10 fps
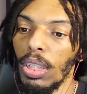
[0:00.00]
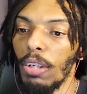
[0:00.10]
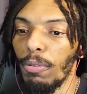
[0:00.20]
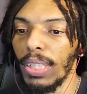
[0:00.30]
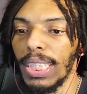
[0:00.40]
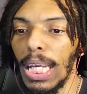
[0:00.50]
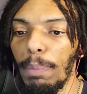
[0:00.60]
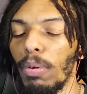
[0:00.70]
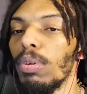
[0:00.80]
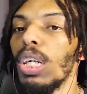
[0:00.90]
for
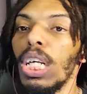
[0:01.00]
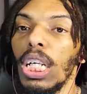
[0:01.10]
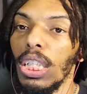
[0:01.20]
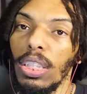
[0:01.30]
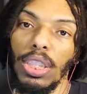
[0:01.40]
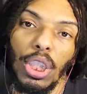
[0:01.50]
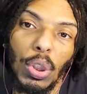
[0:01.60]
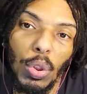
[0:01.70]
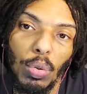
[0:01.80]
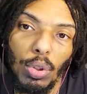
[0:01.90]
example,
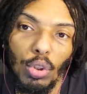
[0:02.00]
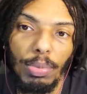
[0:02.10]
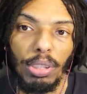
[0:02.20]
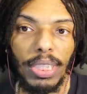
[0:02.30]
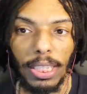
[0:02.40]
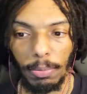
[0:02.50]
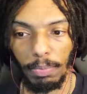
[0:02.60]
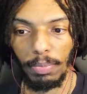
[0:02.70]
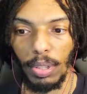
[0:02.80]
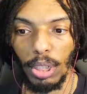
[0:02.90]
you do music.
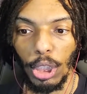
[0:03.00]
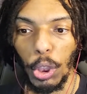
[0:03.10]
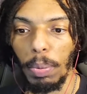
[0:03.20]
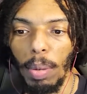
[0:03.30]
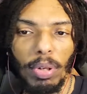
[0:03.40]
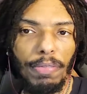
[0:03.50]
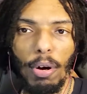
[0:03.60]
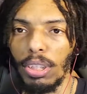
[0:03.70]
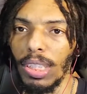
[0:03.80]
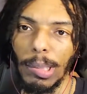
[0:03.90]
You probably want to
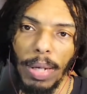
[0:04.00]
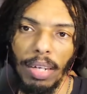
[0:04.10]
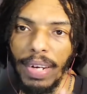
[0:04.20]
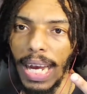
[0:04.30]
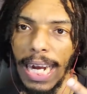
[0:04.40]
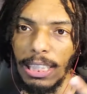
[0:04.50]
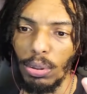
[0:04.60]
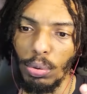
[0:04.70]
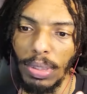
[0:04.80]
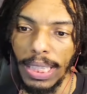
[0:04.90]
focus on Spotify,
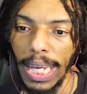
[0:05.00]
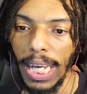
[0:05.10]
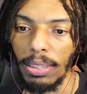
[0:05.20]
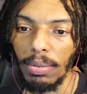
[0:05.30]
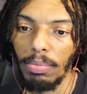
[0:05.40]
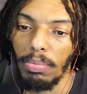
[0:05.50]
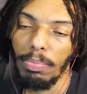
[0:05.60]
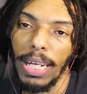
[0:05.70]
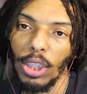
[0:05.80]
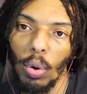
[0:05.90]
iTunes, and
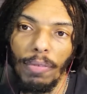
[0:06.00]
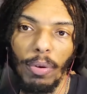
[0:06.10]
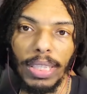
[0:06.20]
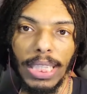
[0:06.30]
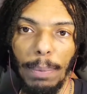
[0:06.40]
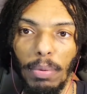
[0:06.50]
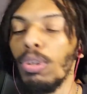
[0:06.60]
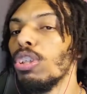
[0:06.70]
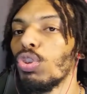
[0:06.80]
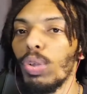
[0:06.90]
Pandora, for
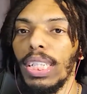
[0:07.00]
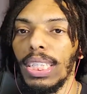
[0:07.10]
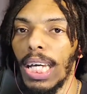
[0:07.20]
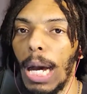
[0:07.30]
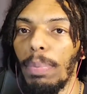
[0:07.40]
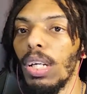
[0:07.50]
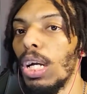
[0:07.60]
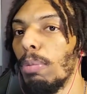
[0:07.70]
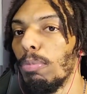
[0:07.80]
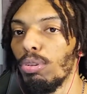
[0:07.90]
example, 3 of the top
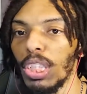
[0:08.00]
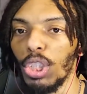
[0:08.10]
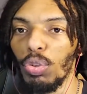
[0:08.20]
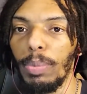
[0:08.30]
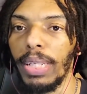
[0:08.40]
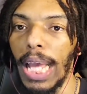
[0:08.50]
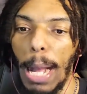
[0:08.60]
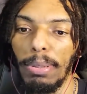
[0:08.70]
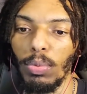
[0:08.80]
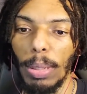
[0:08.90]
music streaming
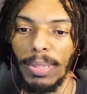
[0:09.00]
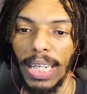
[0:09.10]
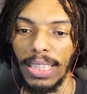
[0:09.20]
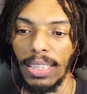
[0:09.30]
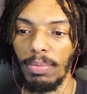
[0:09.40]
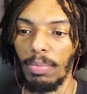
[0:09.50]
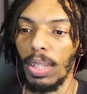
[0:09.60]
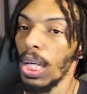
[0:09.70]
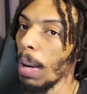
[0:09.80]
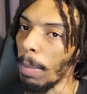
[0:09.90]
apps and websites.
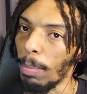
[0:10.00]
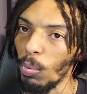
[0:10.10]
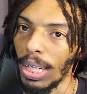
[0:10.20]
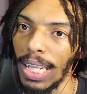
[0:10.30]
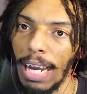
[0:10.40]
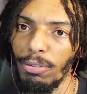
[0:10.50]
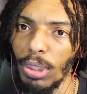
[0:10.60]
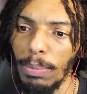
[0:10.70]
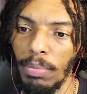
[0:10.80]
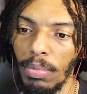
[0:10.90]
Maybe you want to live
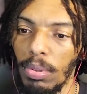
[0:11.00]
stream?